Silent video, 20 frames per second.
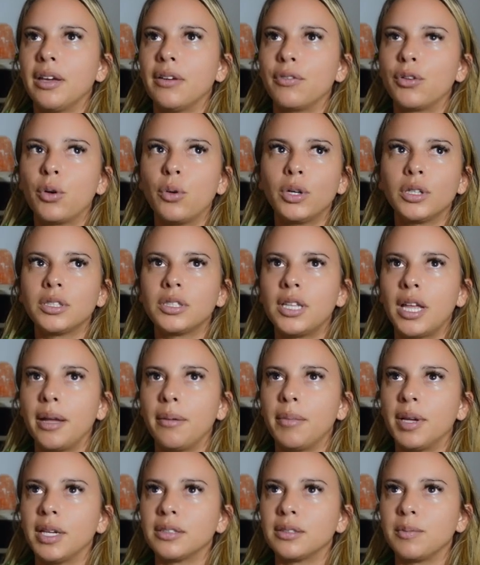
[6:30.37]
Of course they
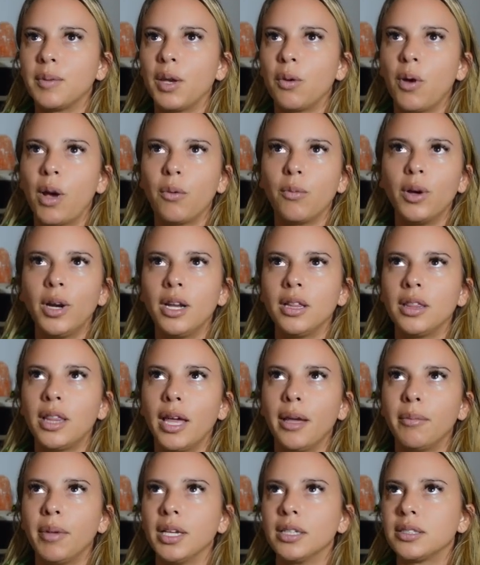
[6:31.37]
miss me. Why wouldn't
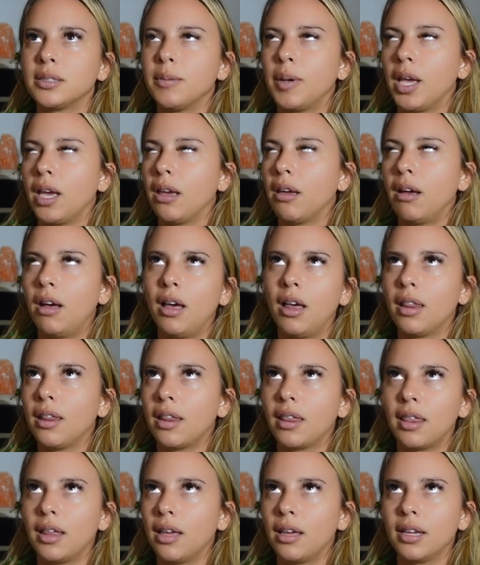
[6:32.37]
they miss me? All
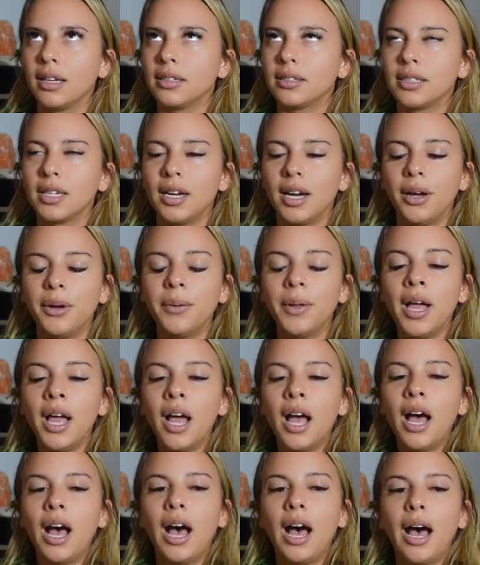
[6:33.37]
the things, you know?
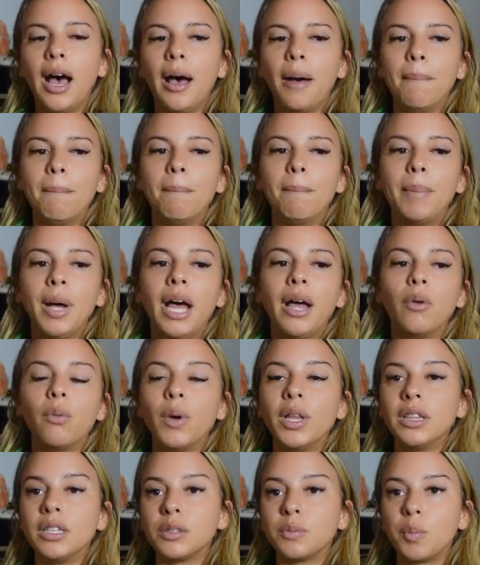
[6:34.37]
But
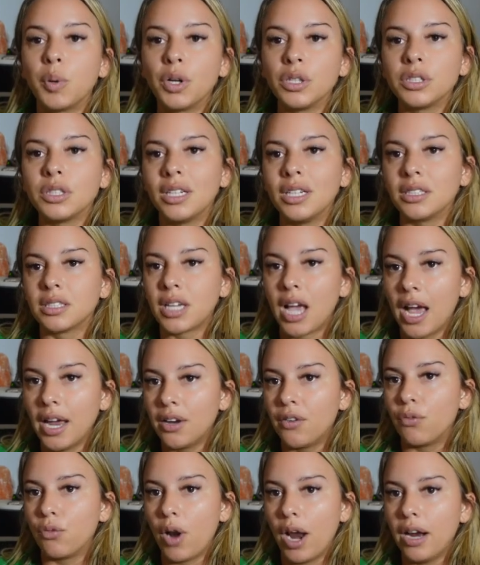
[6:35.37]
when this person is
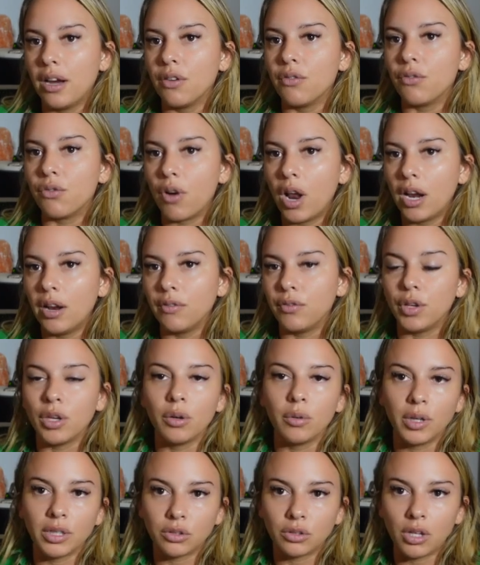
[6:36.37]
kind of right in front of
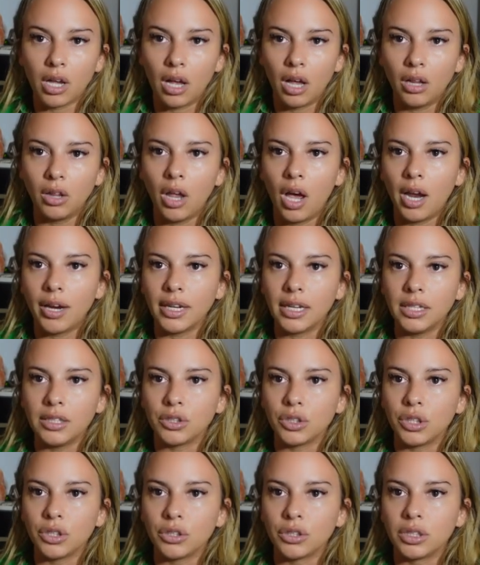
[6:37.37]
you, it's a lot
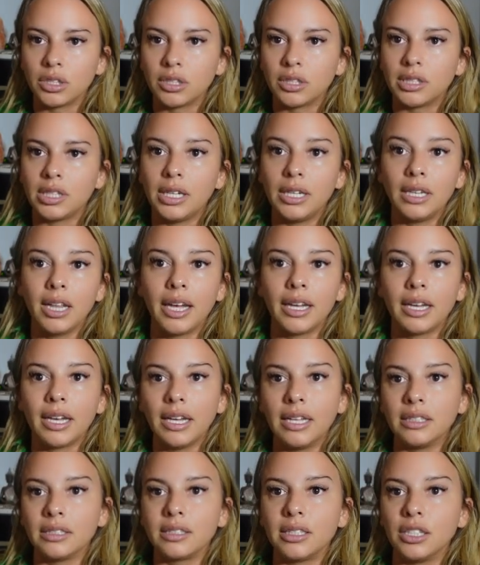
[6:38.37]
easier to see like
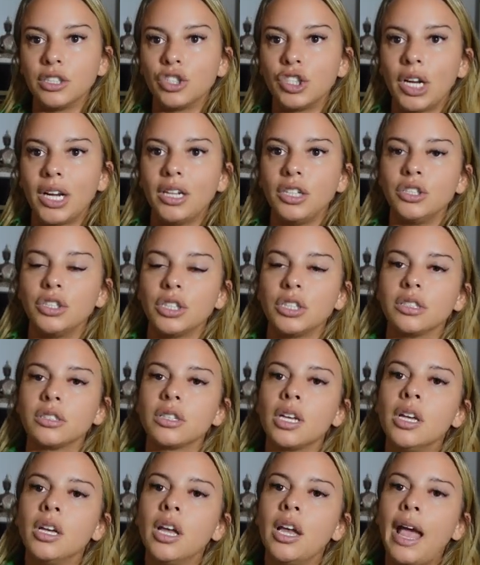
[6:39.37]
instant changes.
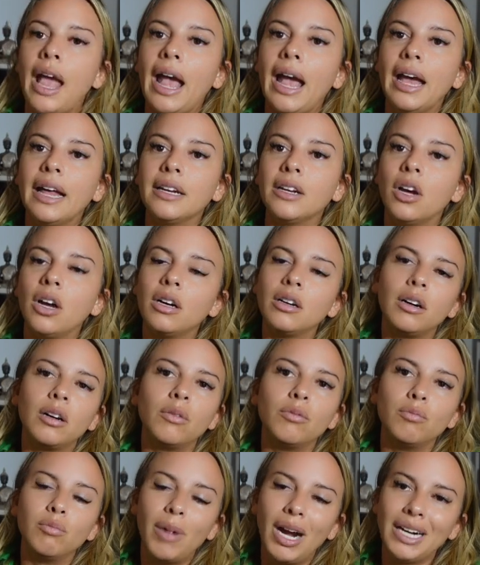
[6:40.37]
And
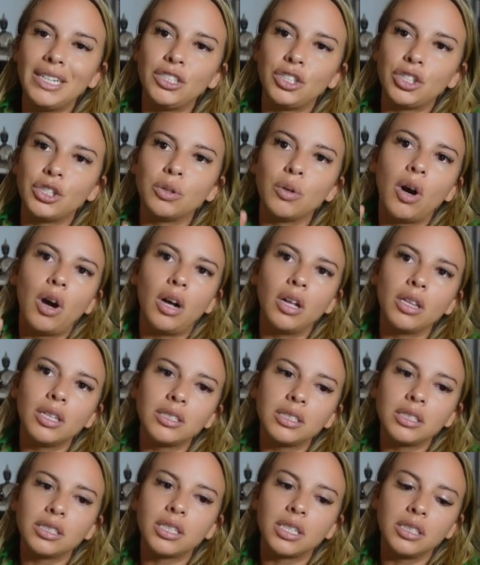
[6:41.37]
mind you, all
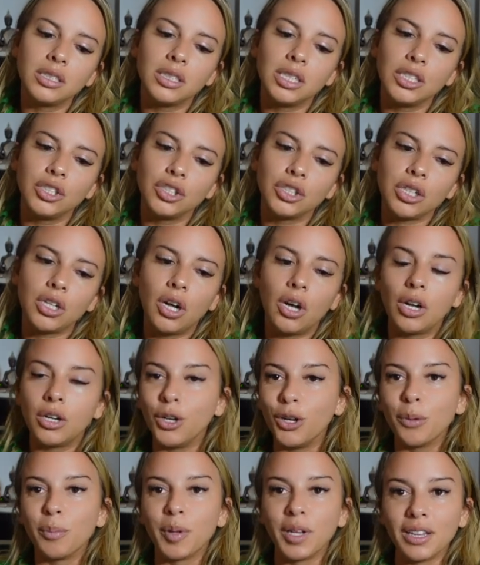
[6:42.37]
this is contingent on
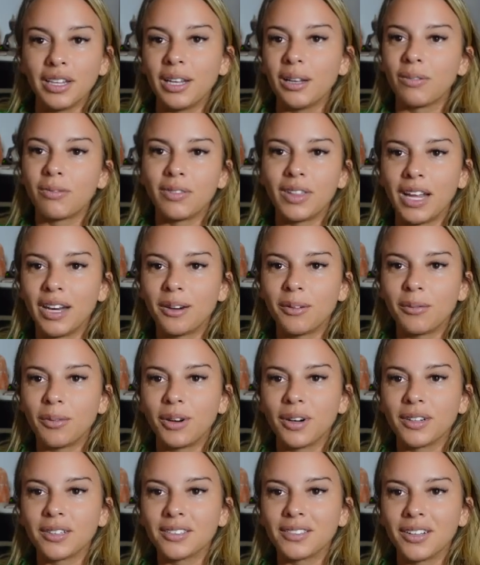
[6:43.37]
your belief that it
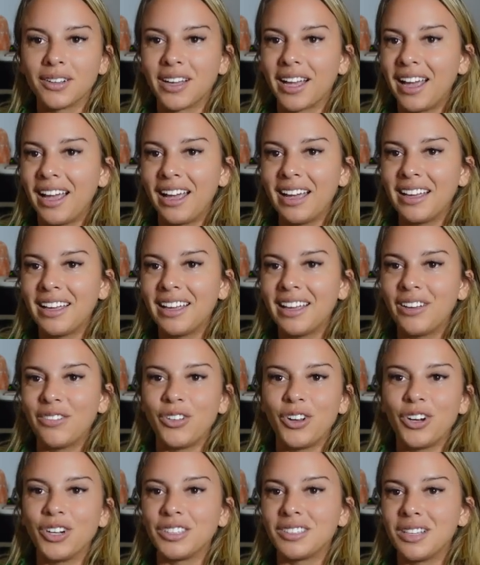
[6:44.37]
works, okay? If
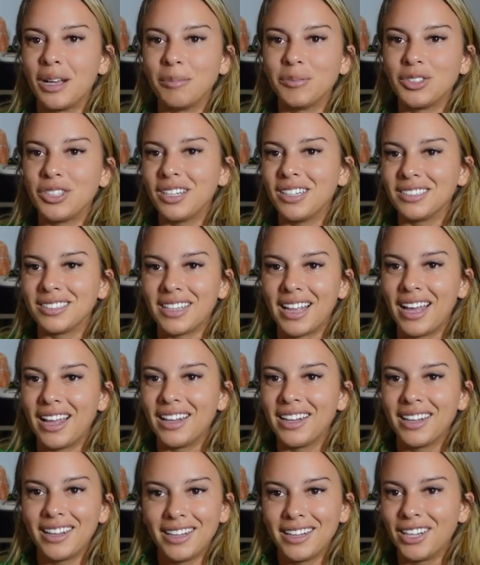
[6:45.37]
your assumption is
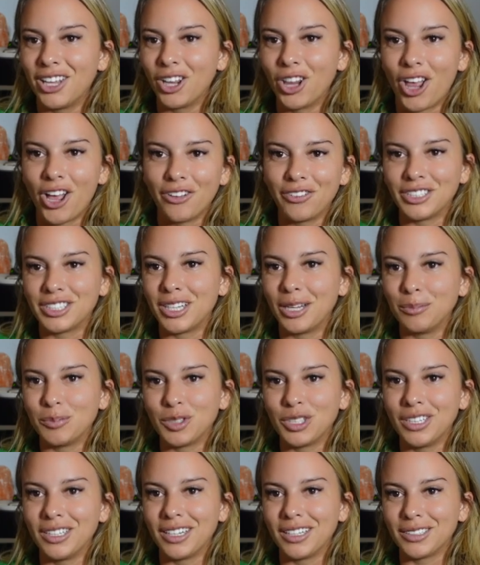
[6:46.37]
that the law of
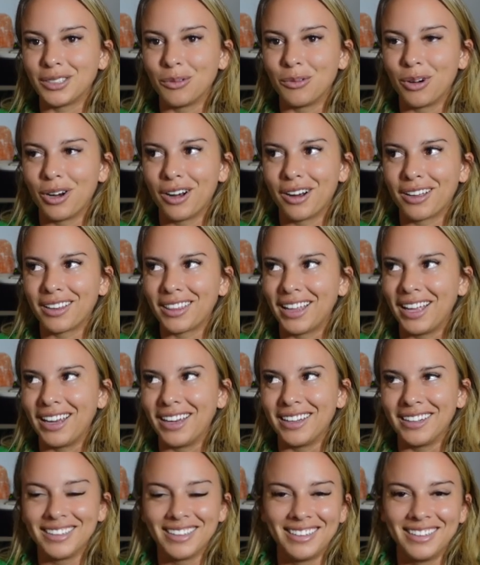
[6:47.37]
assumption doesn't work,
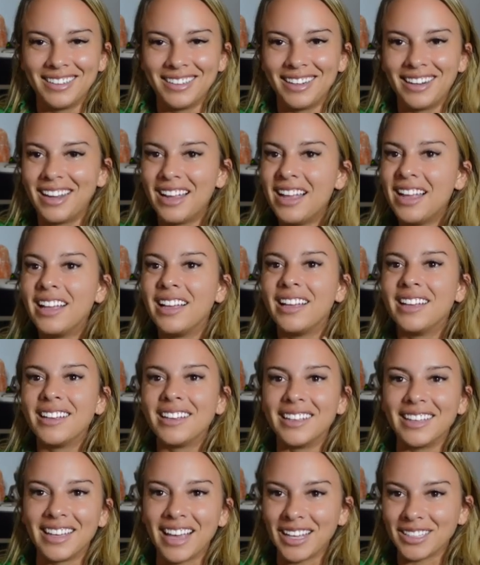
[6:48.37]
then
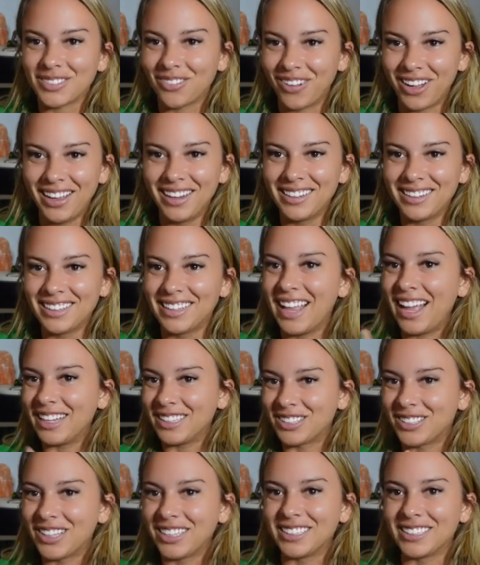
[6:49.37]
guess what?
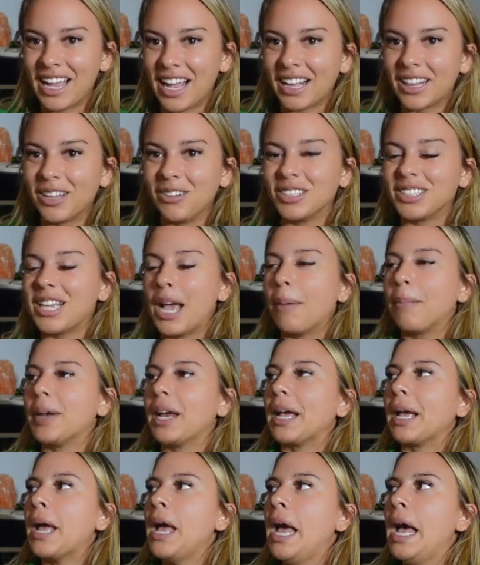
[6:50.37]
That's exactly what's
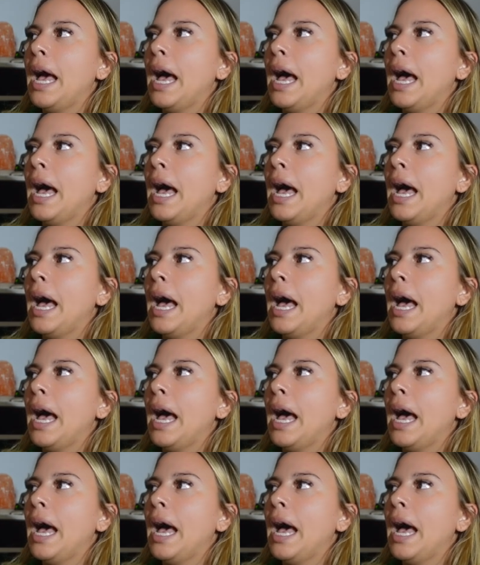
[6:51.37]
happening.